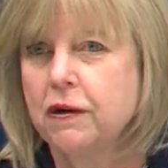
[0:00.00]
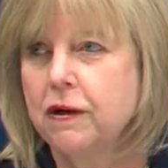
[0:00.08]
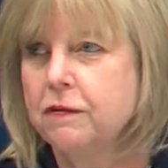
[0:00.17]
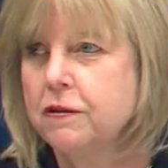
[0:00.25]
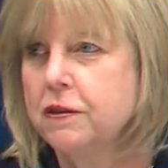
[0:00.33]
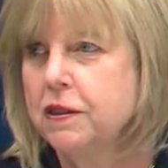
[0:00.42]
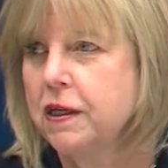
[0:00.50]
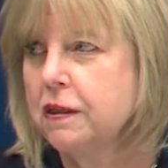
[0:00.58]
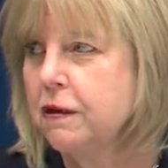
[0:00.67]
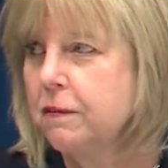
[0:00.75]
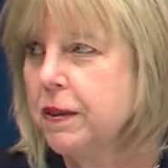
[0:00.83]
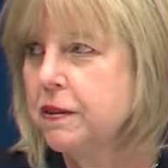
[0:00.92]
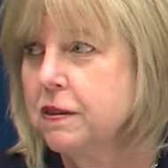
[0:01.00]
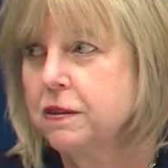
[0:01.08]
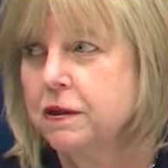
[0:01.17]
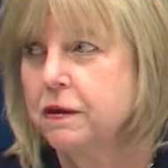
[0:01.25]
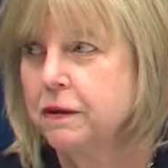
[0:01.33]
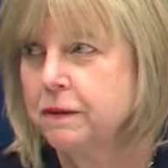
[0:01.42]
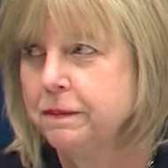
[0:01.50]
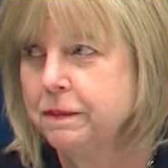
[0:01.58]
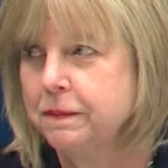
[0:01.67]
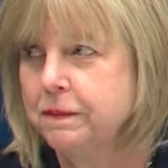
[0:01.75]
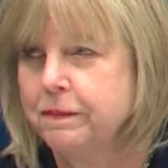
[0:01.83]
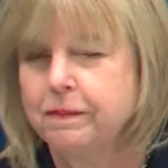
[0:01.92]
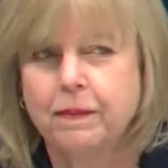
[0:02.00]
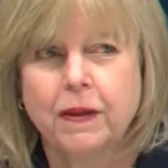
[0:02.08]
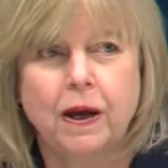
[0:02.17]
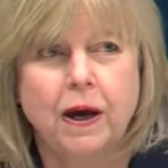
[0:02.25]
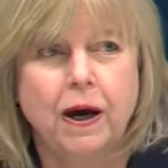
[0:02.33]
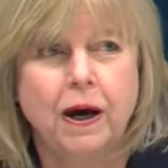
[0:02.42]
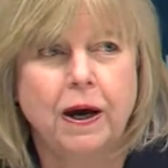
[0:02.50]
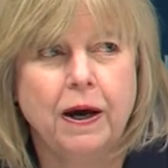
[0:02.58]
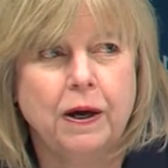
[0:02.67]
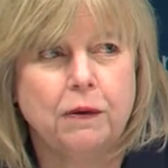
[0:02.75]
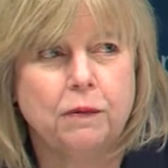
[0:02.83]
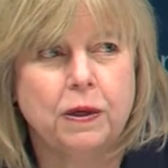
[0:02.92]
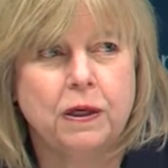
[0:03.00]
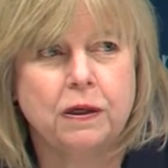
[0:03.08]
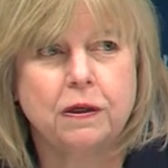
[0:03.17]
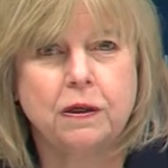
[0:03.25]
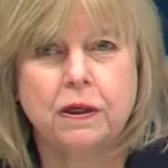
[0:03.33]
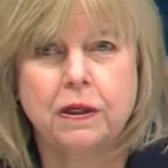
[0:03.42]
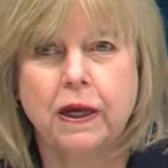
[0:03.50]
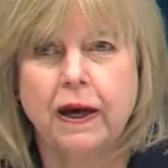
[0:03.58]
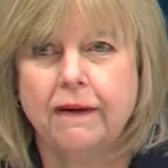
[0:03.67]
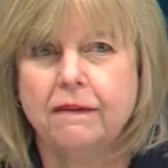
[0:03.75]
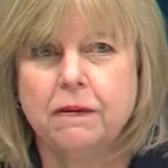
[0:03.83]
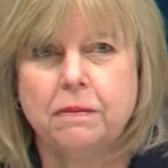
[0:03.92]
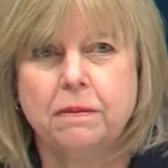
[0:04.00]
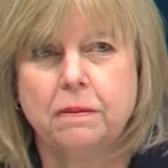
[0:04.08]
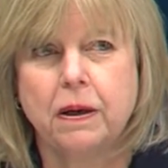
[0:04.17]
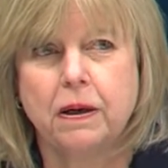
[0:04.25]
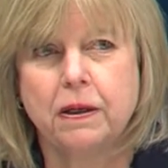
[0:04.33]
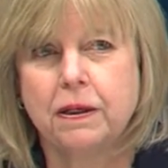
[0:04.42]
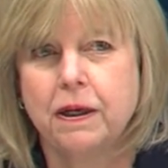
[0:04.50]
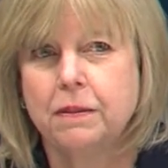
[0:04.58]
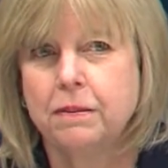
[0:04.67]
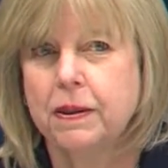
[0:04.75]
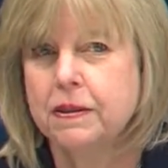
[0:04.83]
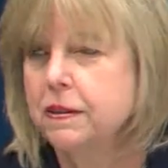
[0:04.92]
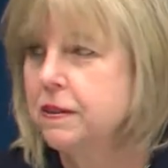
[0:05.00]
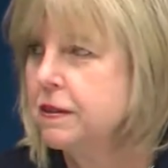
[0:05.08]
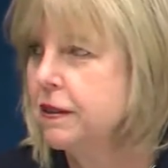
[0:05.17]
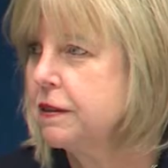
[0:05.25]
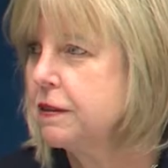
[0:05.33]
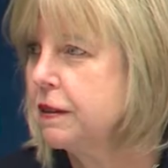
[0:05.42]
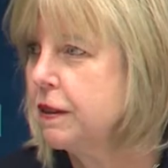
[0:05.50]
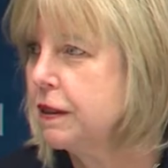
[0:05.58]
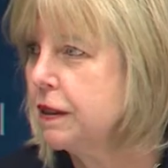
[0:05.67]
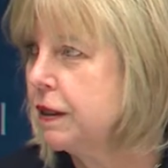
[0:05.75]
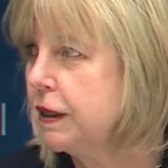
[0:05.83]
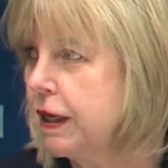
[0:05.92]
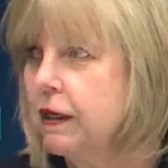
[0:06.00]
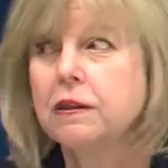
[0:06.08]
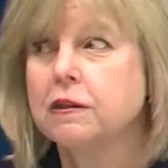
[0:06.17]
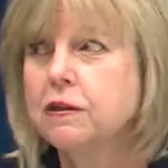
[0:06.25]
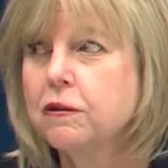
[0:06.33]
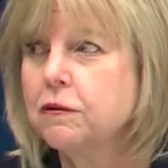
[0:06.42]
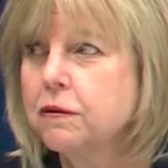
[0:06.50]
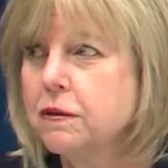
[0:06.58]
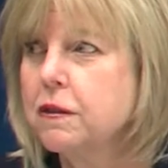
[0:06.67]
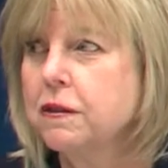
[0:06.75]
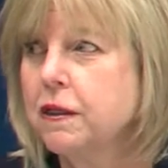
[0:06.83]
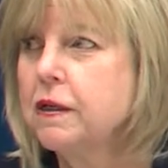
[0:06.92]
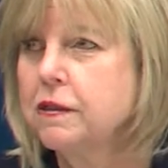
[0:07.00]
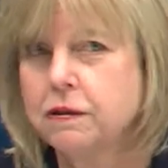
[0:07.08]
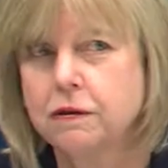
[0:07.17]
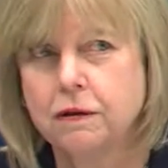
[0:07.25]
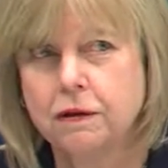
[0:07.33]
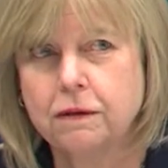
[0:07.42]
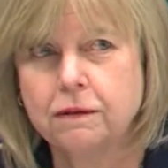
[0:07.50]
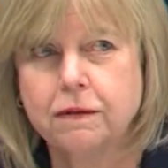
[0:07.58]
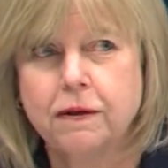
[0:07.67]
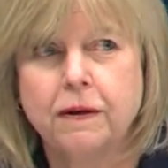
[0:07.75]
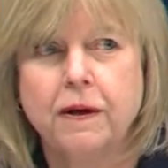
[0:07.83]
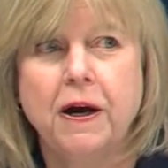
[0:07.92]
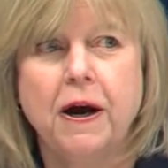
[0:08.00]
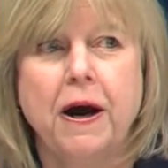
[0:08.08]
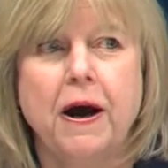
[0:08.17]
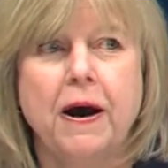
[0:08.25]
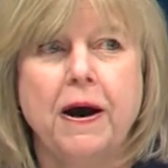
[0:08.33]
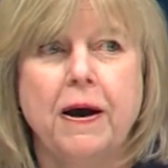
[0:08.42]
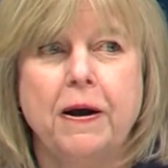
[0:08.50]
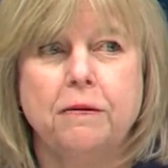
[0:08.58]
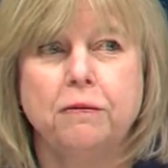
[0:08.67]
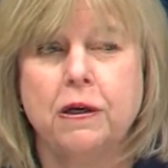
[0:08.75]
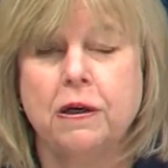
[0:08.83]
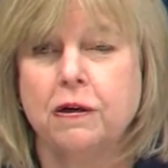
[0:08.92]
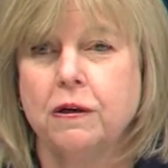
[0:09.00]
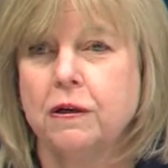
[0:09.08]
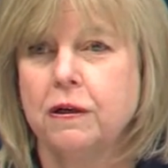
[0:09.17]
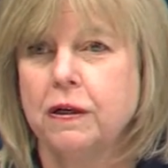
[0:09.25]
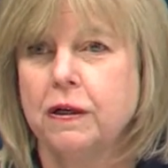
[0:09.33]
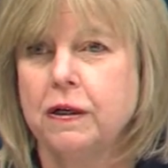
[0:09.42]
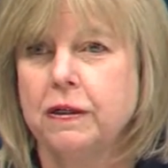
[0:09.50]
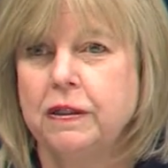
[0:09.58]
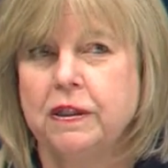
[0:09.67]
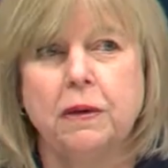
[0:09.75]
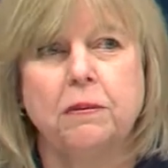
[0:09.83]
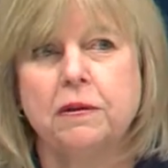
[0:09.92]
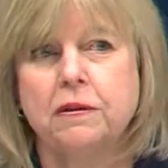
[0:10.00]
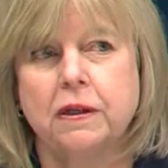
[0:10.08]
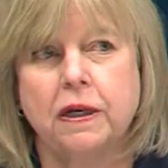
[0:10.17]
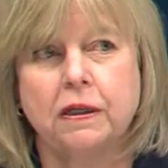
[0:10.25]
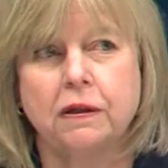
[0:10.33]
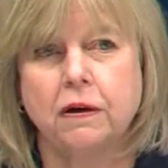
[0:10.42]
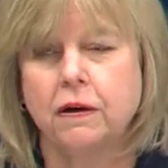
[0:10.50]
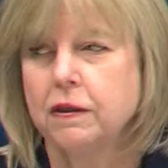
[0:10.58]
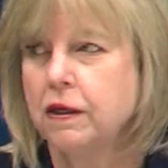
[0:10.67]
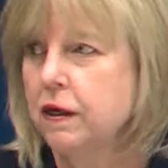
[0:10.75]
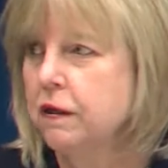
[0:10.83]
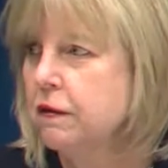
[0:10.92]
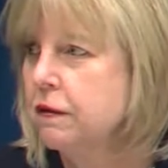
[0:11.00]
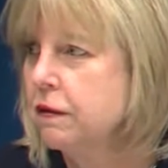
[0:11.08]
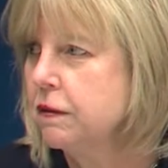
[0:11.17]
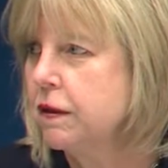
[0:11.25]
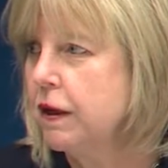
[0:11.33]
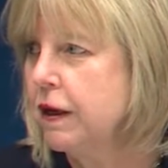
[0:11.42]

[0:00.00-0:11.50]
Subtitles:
drivers take their buses home. We could have them park buses at the schools that they serve. We could double deck all the other